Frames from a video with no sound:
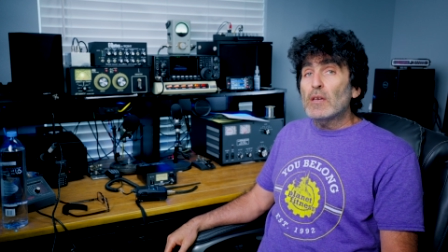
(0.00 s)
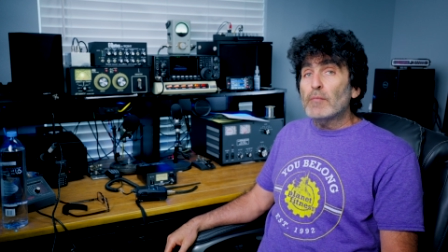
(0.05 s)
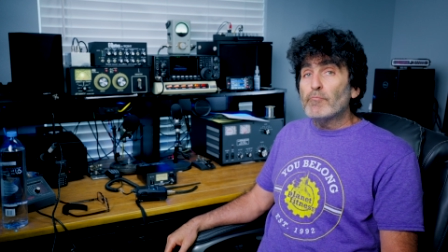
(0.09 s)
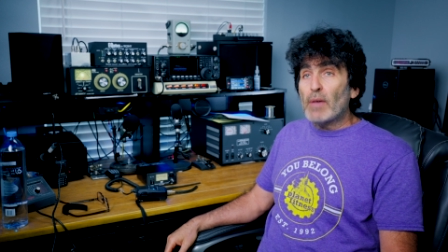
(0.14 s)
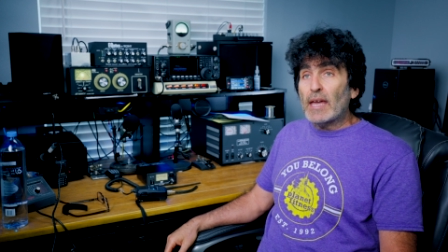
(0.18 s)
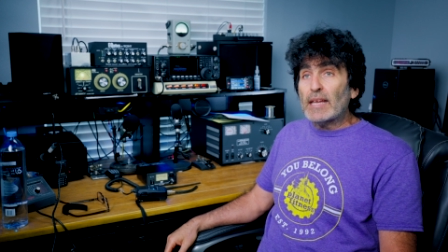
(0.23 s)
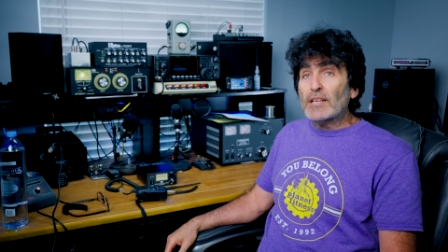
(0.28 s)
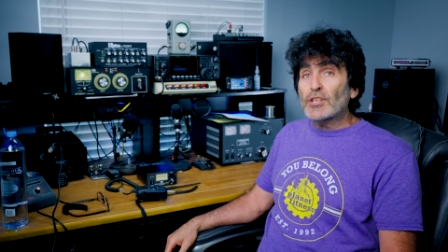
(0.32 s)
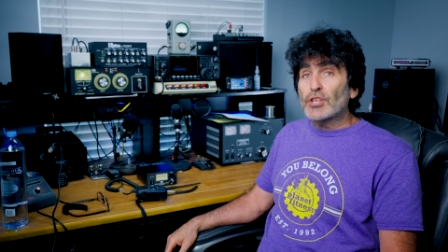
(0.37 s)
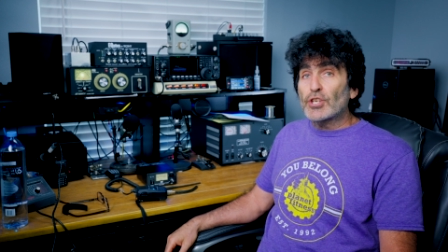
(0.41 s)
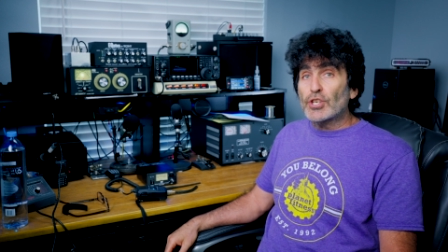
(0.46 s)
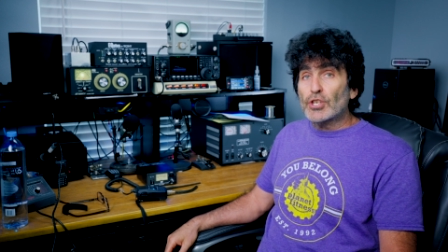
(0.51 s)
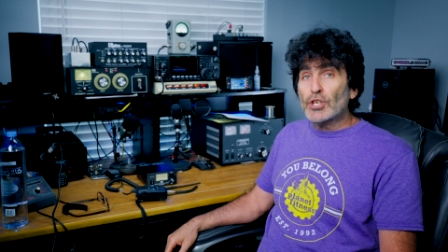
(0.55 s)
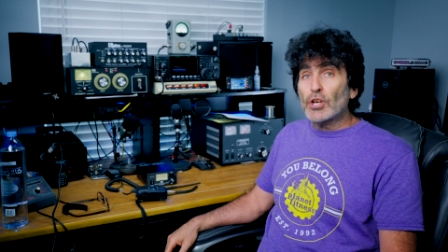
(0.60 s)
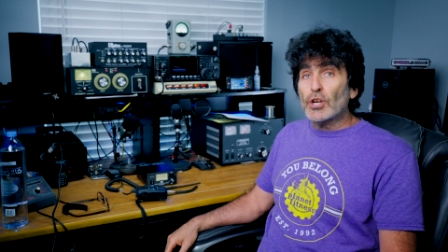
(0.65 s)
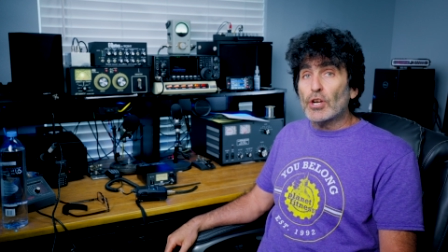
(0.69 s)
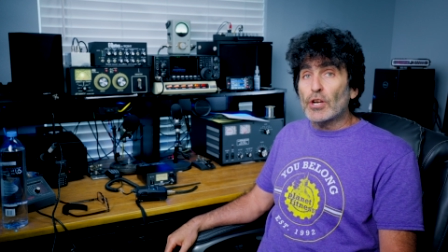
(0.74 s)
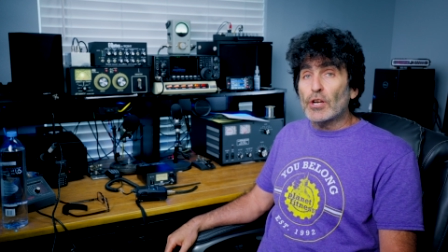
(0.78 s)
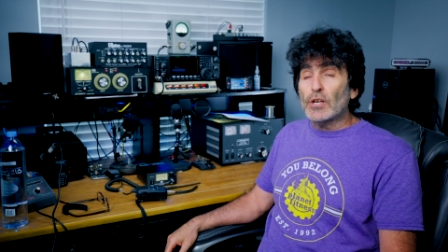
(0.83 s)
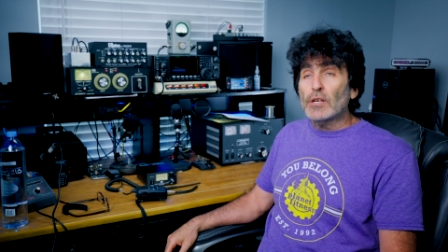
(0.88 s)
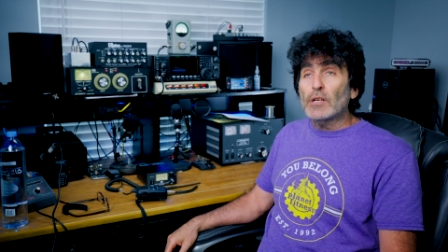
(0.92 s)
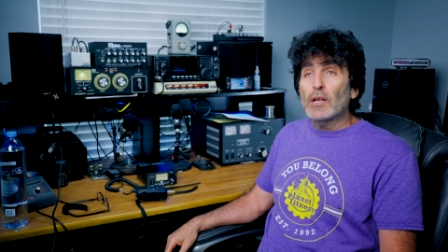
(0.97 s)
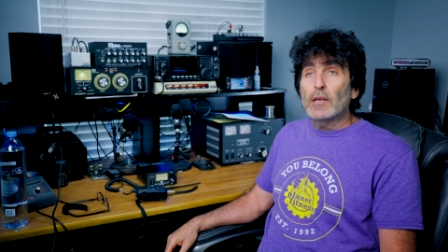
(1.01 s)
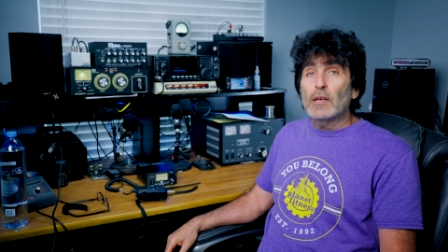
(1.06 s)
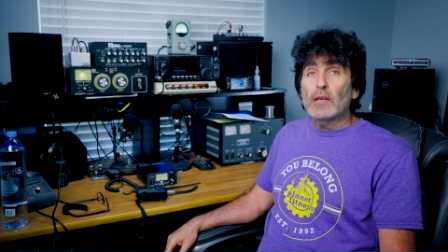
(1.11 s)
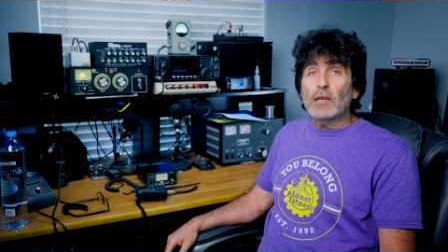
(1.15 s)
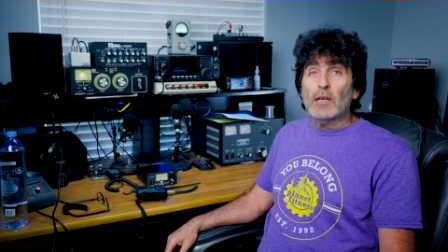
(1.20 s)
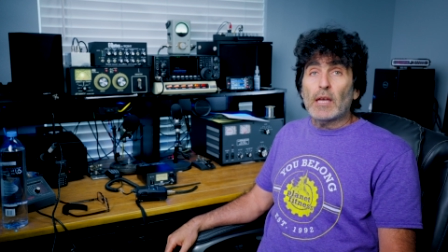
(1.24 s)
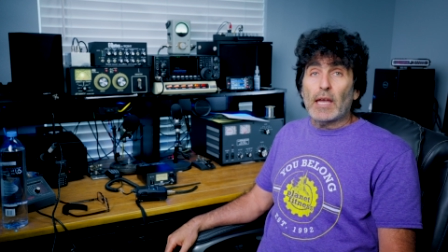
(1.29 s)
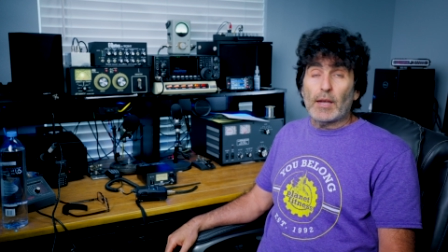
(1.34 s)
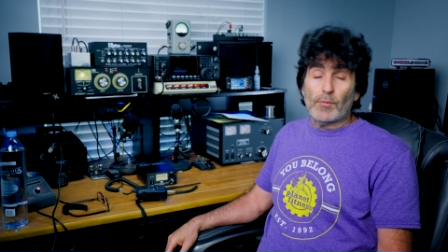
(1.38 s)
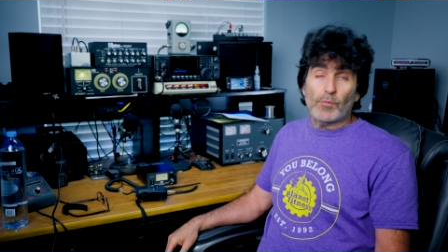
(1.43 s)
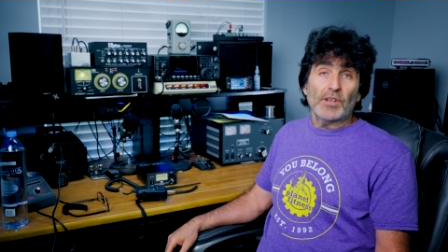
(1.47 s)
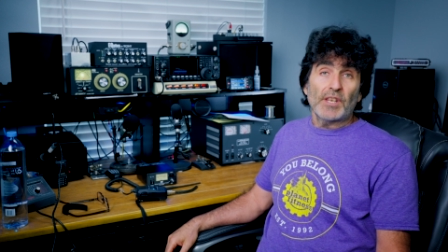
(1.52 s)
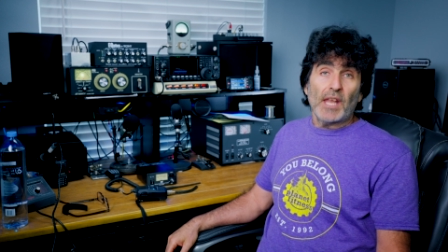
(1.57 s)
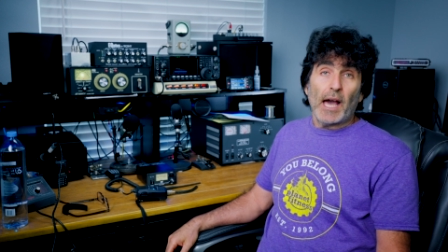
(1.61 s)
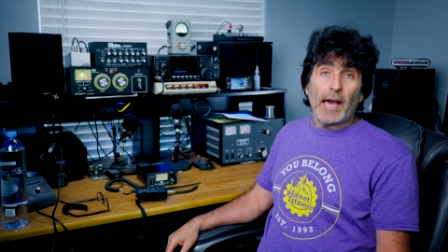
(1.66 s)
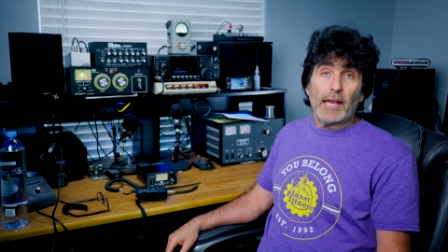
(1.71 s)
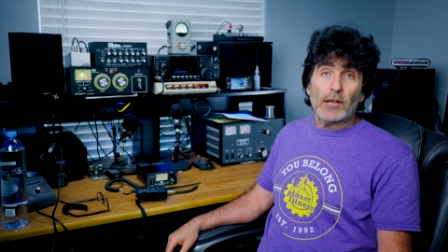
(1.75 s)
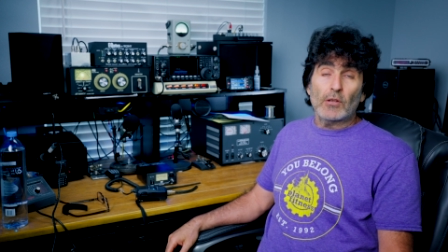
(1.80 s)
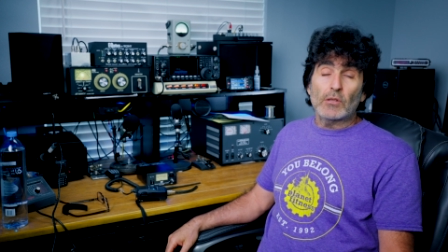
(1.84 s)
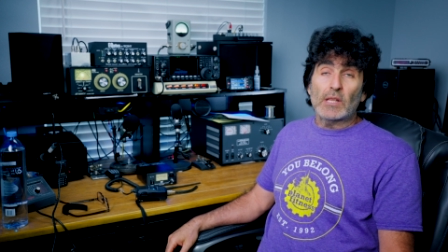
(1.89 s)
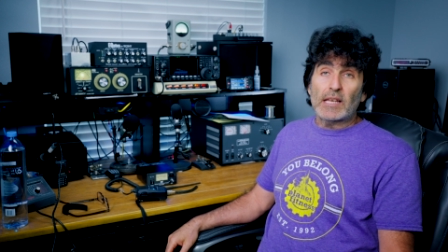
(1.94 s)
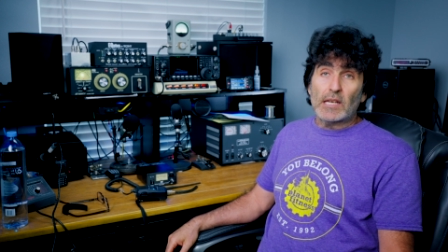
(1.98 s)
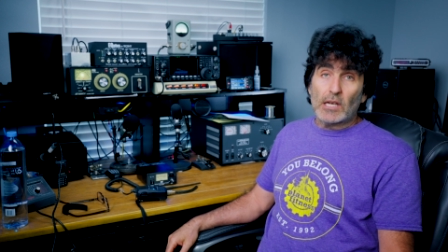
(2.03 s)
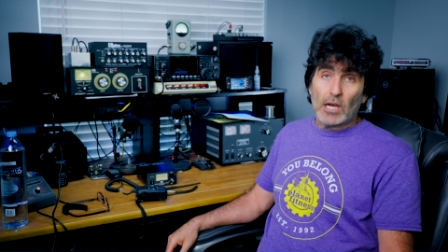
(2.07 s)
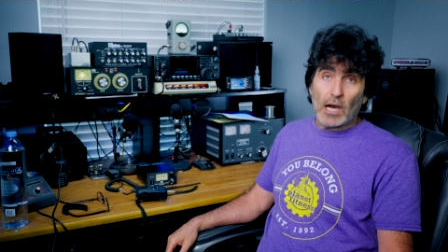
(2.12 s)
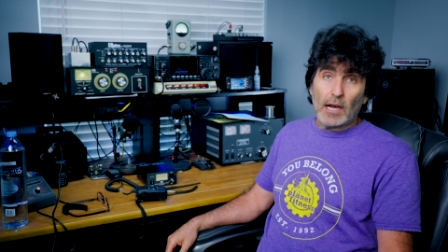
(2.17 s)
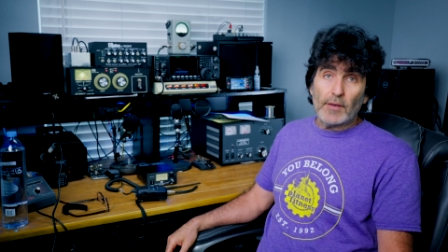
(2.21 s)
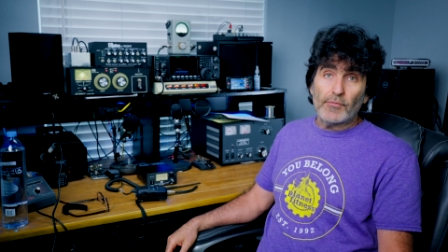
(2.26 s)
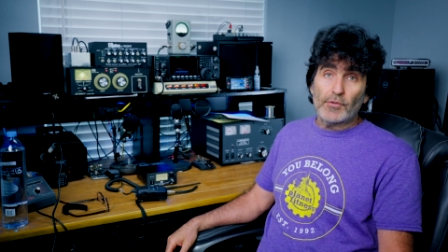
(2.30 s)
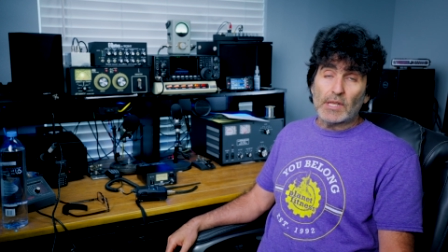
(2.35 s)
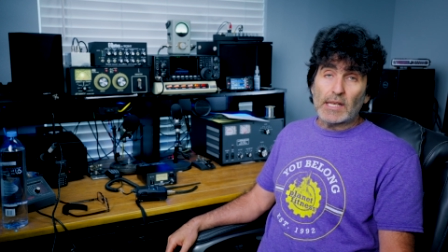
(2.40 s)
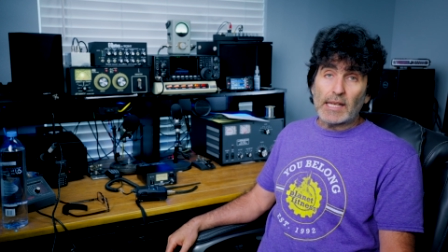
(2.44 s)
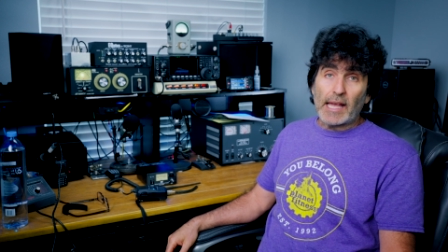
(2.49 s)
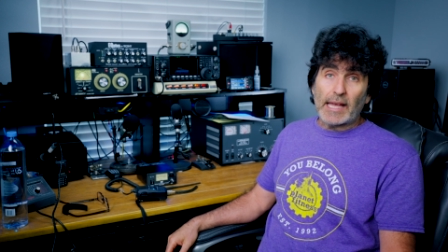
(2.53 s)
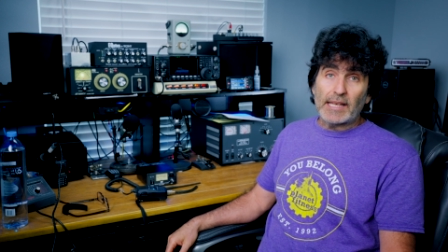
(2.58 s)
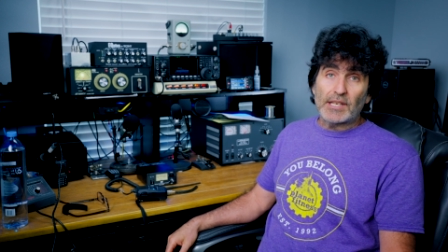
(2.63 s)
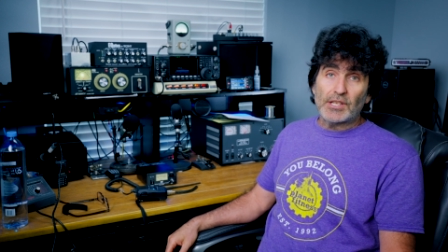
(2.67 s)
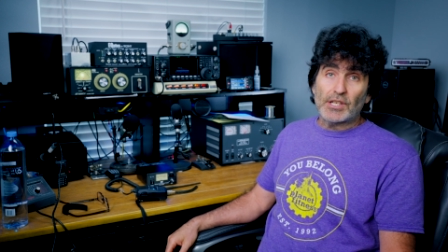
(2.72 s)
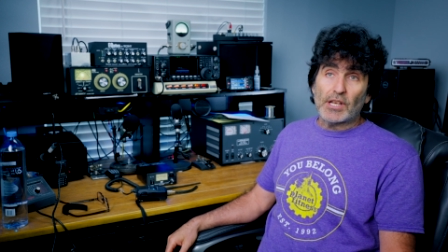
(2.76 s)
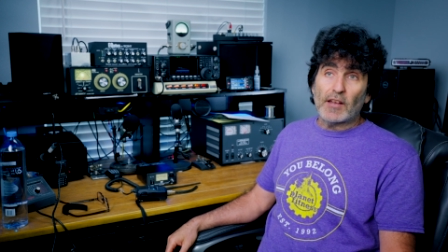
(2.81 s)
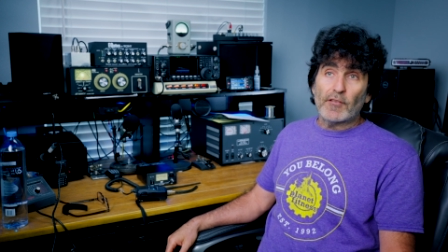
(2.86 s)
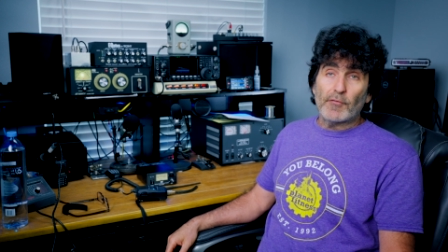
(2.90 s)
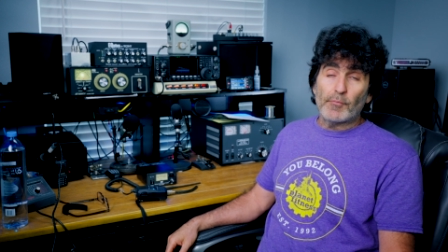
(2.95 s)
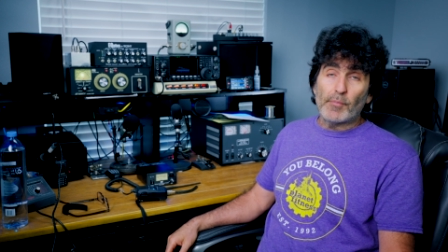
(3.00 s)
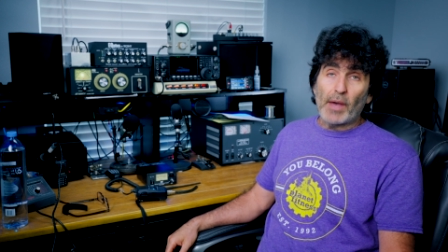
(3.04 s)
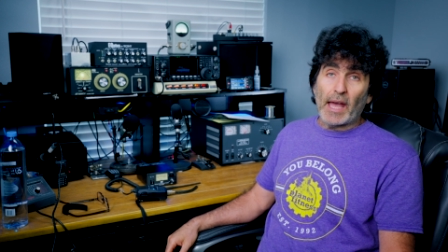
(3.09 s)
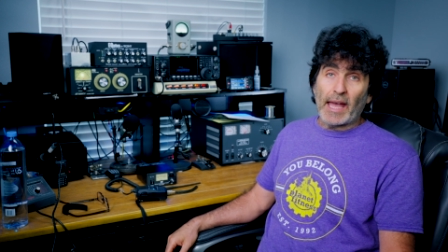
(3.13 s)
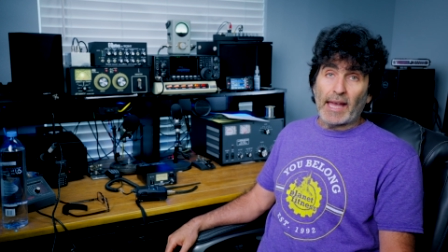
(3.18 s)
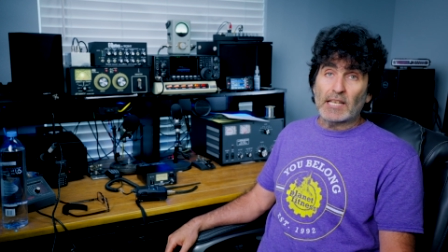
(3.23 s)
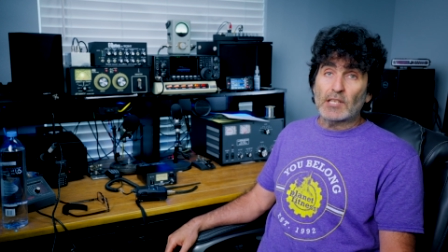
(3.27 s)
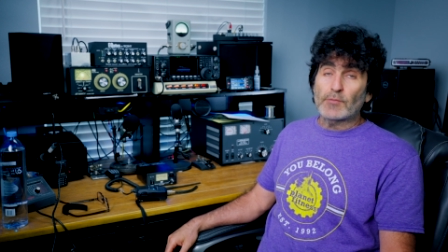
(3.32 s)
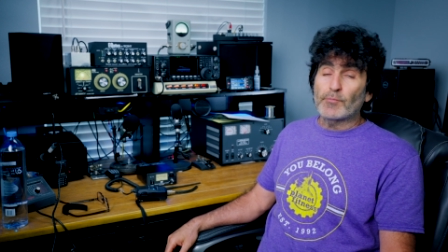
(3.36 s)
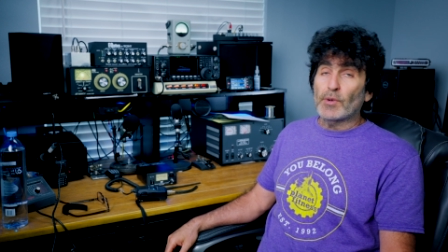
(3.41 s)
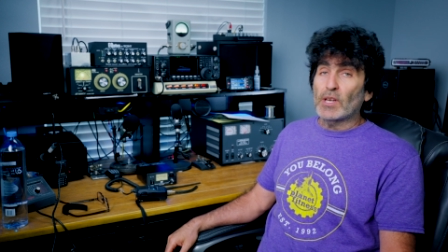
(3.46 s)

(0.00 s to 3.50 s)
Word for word: make sure it will not only cover the H F bands,